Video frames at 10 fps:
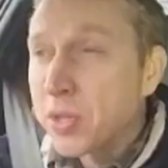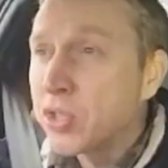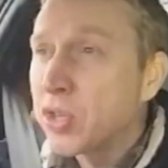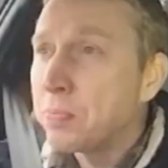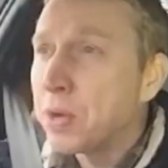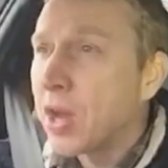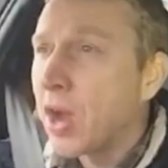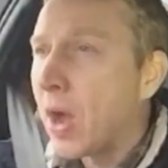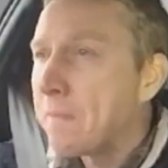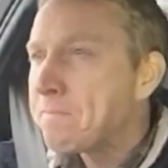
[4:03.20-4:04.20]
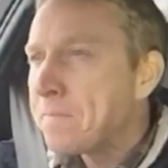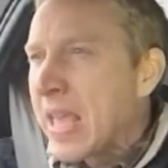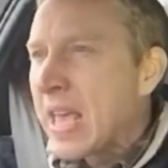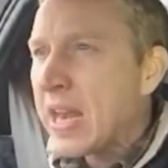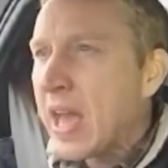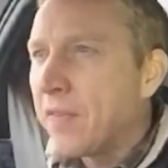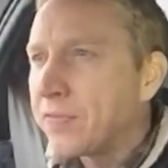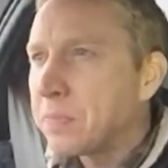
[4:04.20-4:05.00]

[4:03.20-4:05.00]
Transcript: supercar, enough